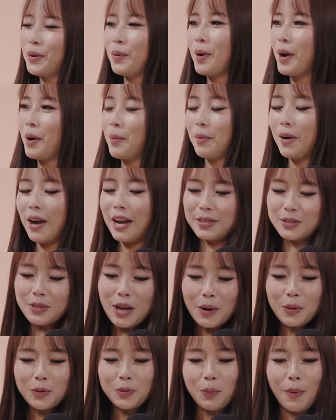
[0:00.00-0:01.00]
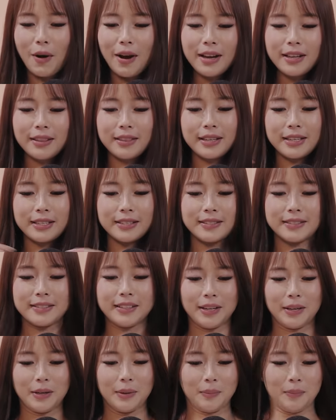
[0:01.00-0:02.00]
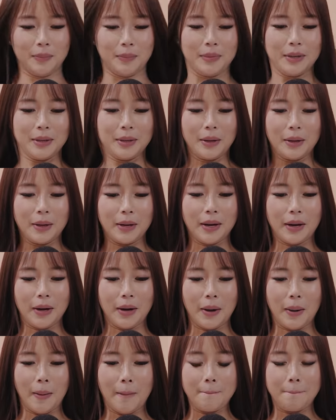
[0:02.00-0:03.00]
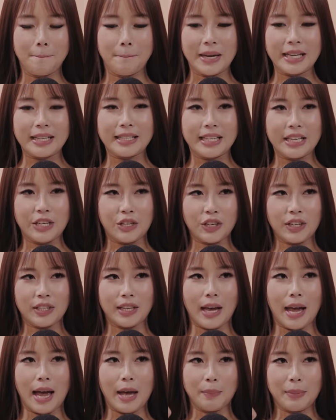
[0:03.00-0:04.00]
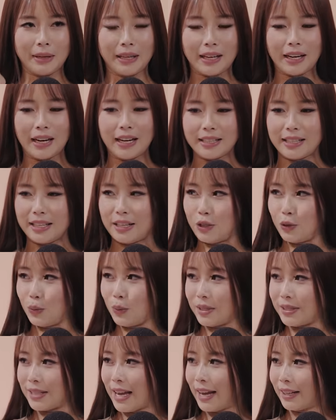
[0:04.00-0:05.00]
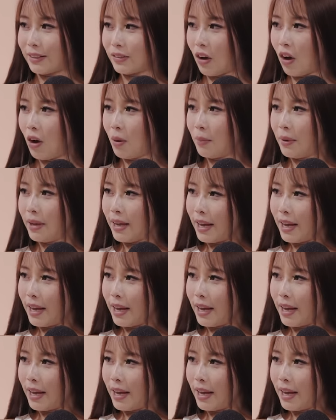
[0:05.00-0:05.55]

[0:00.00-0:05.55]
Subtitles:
Don't wear a bra. So I was wearing this big t-shirt that had been cut into a tank top.